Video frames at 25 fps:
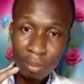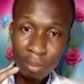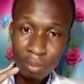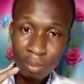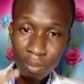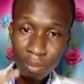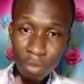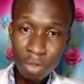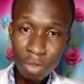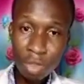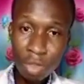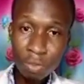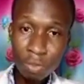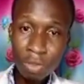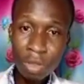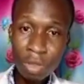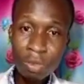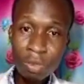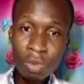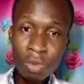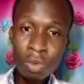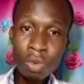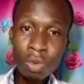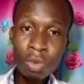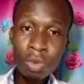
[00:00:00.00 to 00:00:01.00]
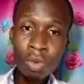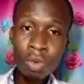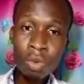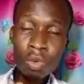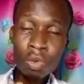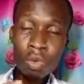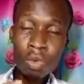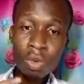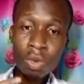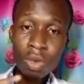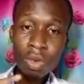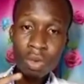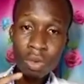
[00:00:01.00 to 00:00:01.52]
most people
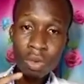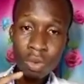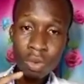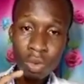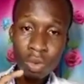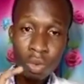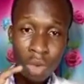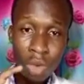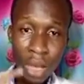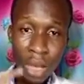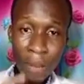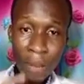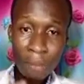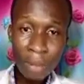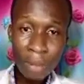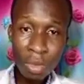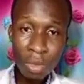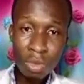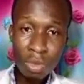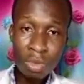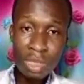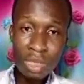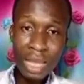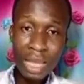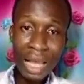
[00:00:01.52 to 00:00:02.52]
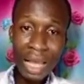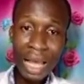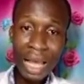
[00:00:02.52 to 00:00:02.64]
who are males